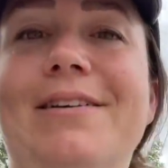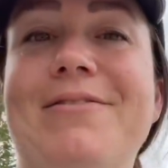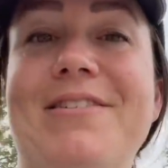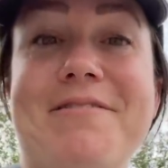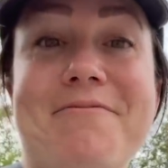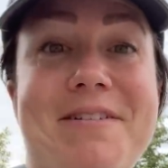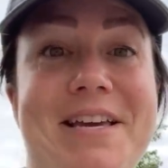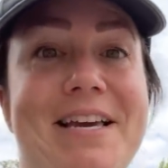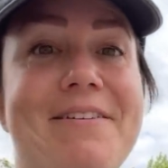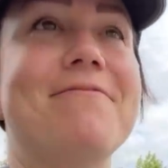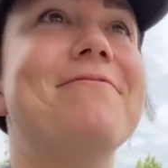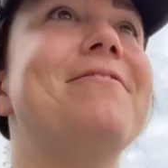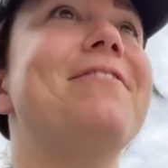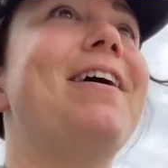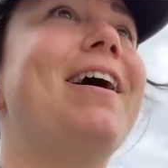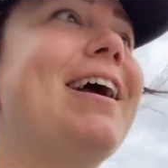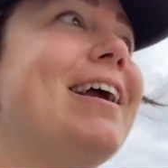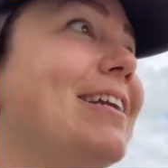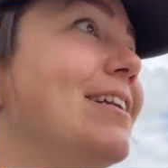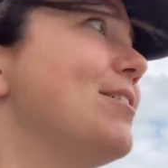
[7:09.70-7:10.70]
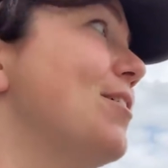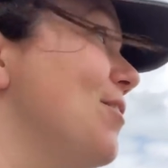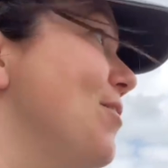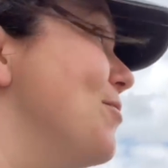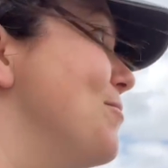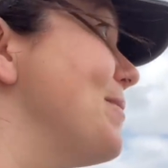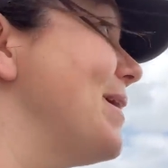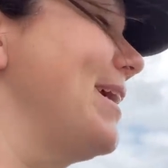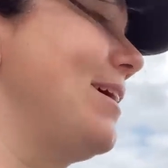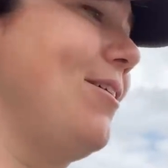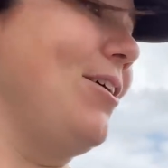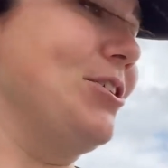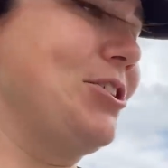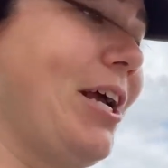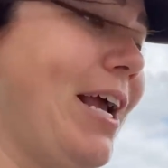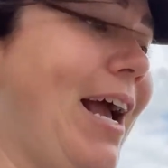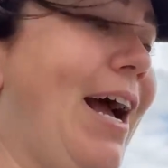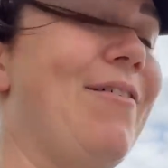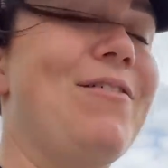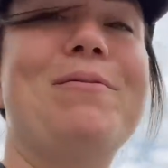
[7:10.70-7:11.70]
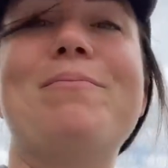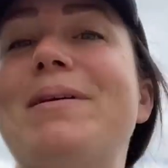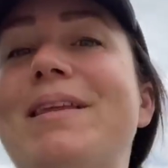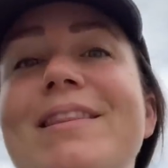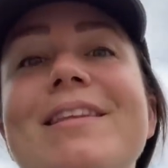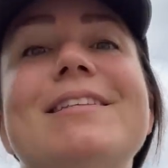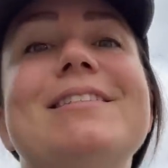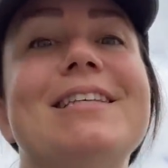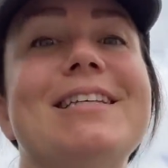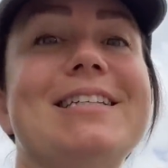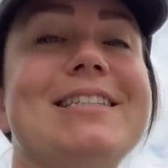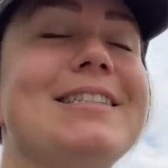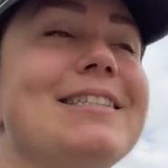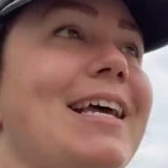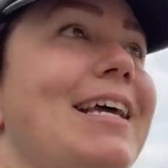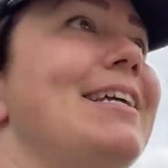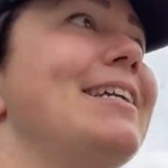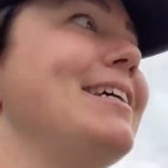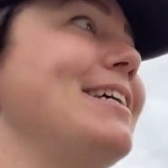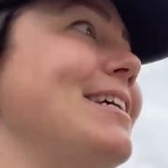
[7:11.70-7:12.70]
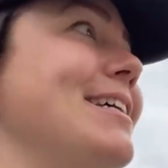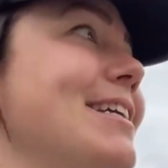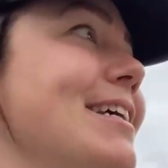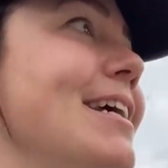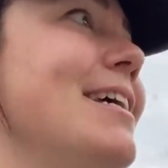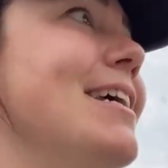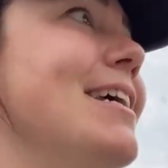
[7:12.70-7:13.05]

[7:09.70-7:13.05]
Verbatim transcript: what we can find. Oh my gosh, I haven't been this excited